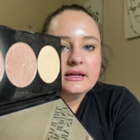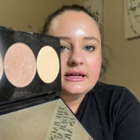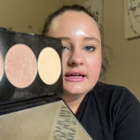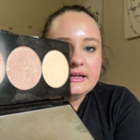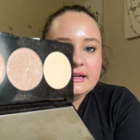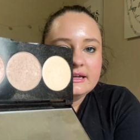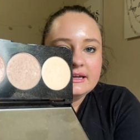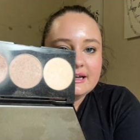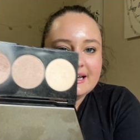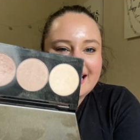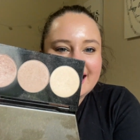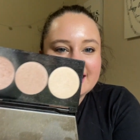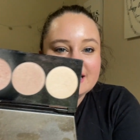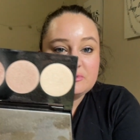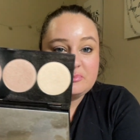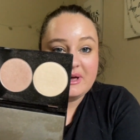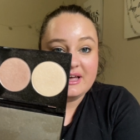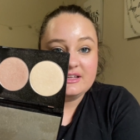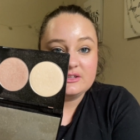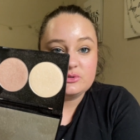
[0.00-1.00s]
And this
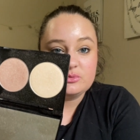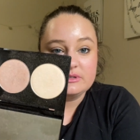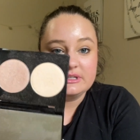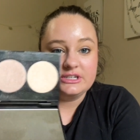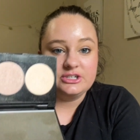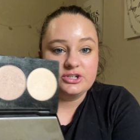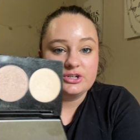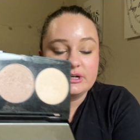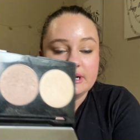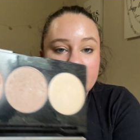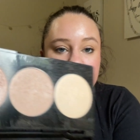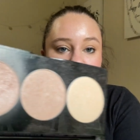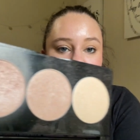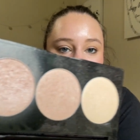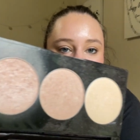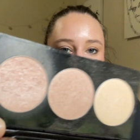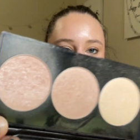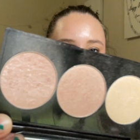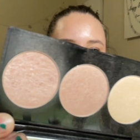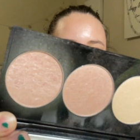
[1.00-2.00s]
palette's really dirty,
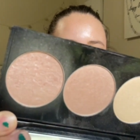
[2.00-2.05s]
but